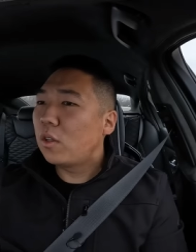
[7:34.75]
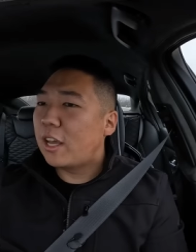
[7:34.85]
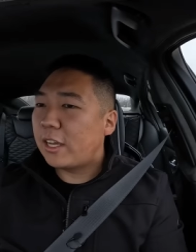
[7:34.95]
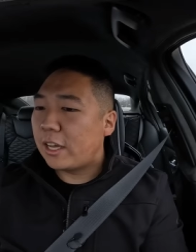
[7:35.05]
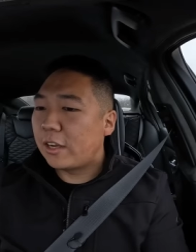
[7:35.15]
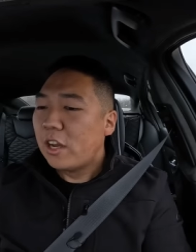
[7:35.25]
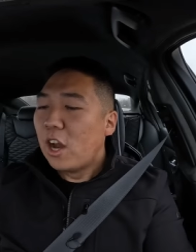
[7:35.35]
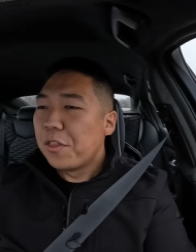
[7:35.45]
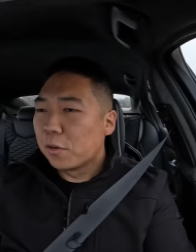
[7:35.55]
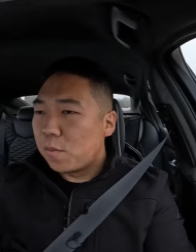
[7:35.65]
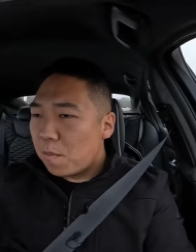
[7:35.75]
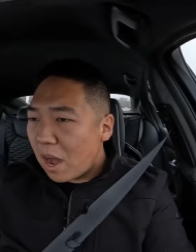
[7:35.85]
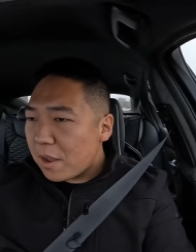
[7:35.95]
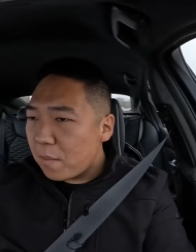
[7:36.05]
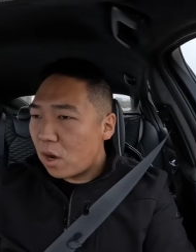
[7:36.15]
liking. There's
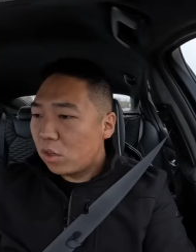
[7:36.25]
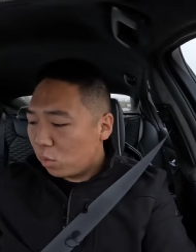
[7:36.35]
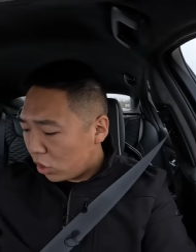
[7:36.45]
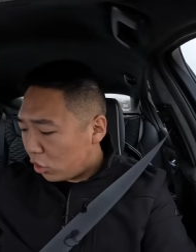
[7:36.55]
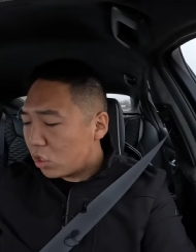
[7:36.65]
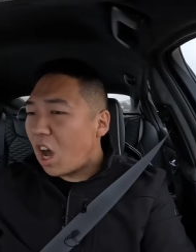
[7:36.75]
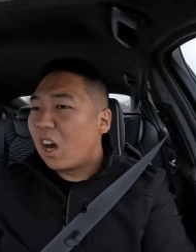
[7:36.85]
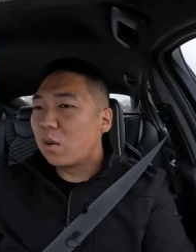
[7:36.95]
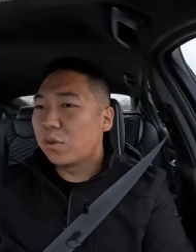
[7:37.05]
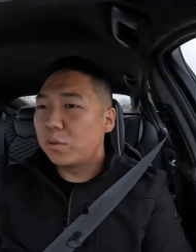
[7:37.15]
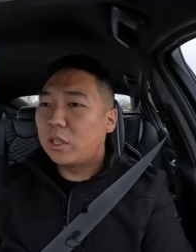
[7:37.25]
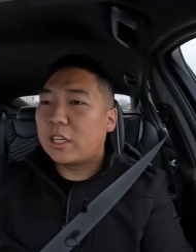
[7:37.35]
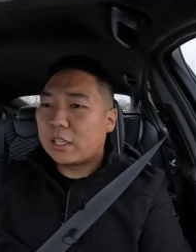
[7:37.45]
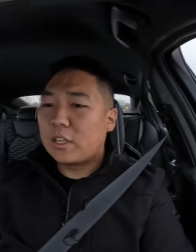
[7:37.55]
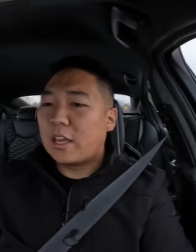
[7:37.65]
my mode, which you toggle through to
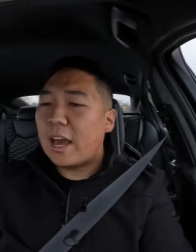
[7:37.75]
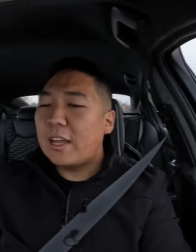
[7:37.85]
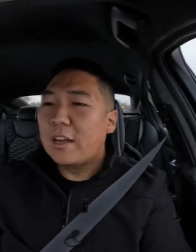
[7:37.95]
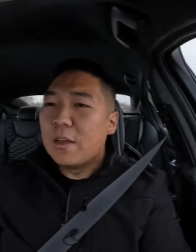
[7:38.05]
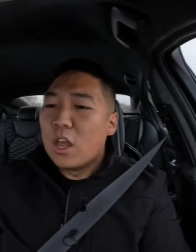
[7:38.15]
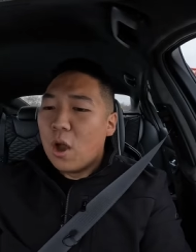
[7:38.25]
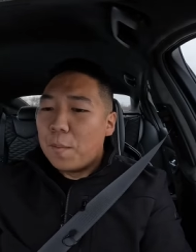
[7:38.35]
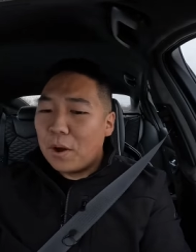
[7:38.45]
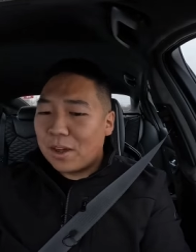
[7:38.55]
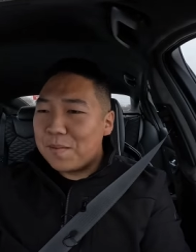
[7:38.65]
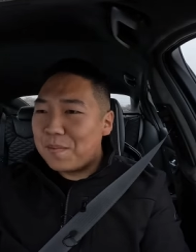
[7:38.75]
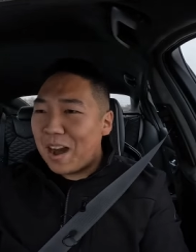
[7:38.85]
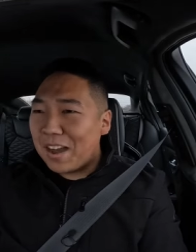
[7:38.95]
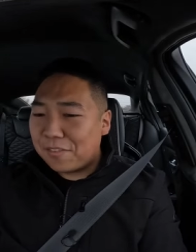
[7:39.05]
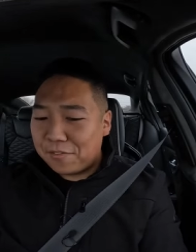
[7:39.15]
get to that. But
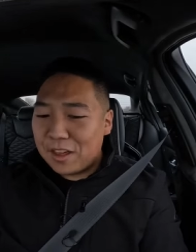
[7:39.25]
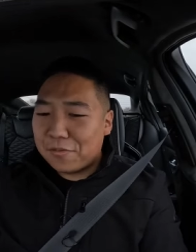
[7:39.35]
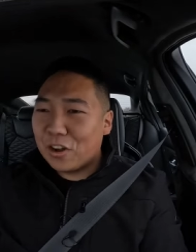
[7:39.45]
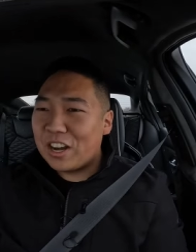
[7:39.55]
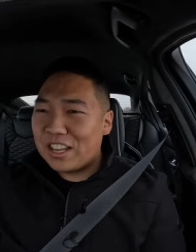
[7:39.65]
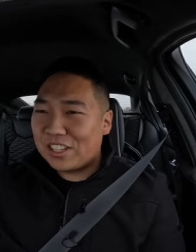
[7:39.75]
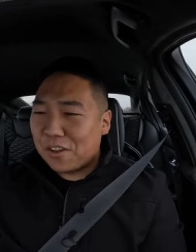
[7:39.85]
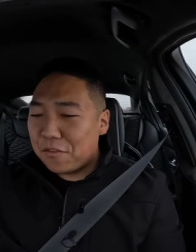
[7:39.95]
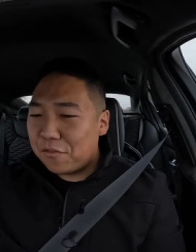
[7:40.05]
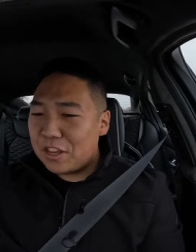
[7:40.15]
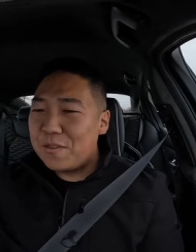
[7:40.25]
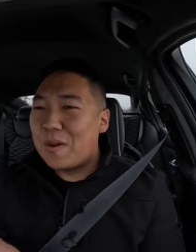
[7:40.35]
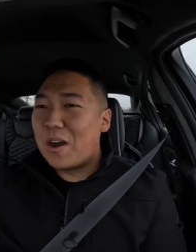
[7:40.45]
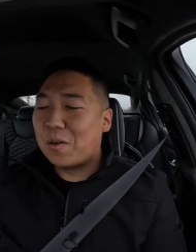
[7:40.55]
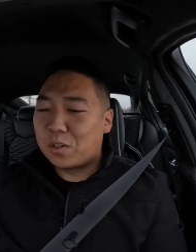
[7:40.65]
my favorite is V
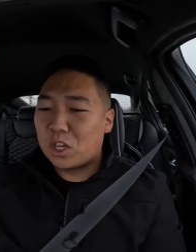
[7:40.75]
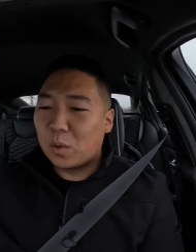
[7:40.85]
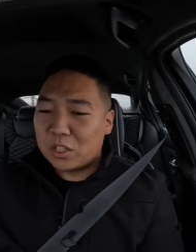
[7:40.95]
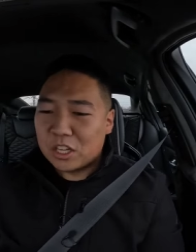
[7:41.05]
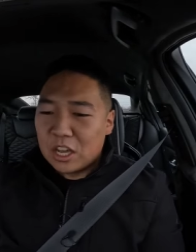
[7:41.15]
mode. So it's